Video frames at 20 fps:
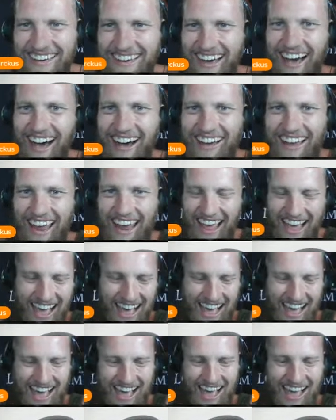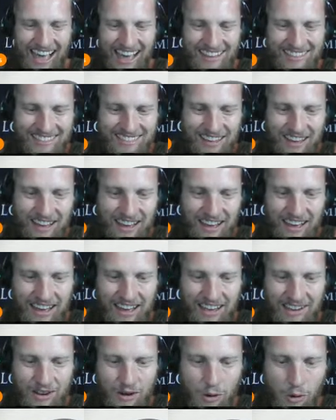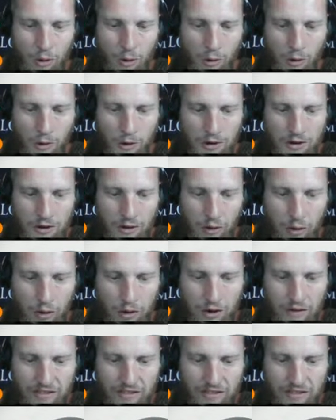Okay. The Corn Lord of